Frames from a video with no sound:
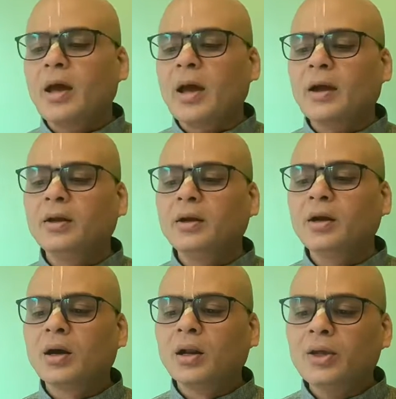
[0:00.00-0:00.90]
And
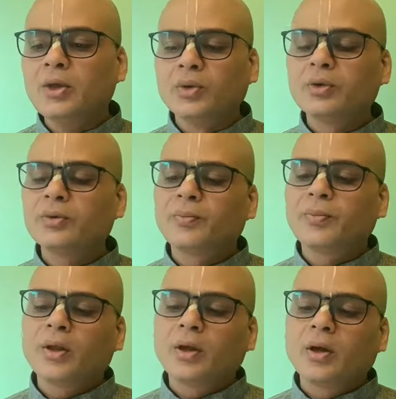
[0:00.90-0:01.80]
in Kali Yuga,
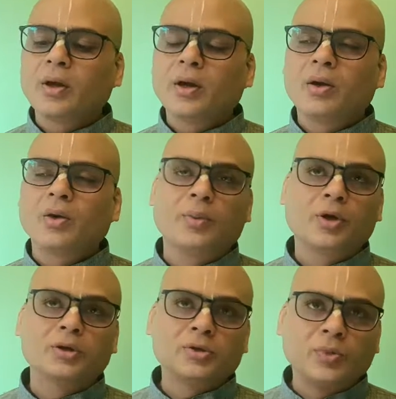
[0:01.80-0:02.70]

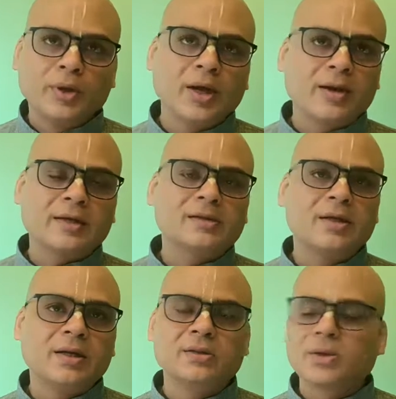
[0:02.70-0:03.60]
because we are
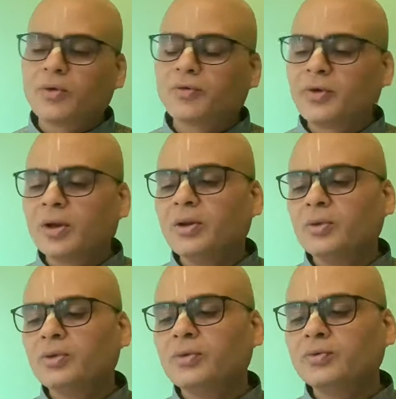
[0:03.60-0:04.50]
residents of Kali
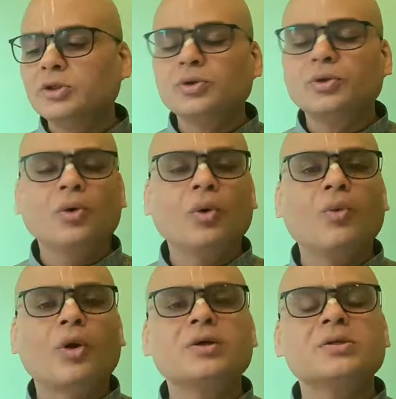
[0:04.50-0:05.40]
Yuga, we should know
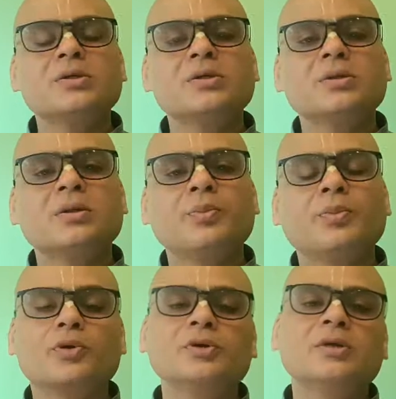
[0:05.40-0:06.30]
what is the
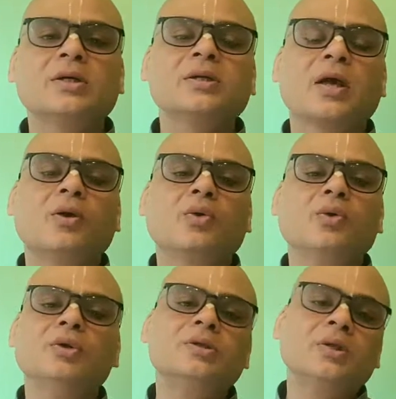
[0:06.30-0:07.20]
process and
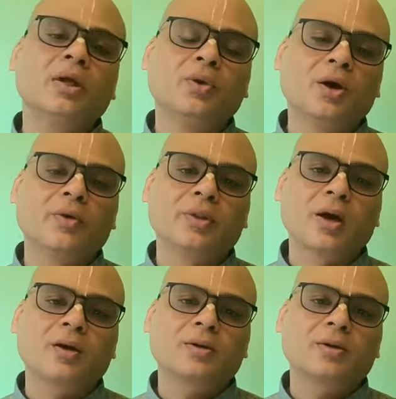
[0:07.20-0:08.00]
who is the Yuga avatar.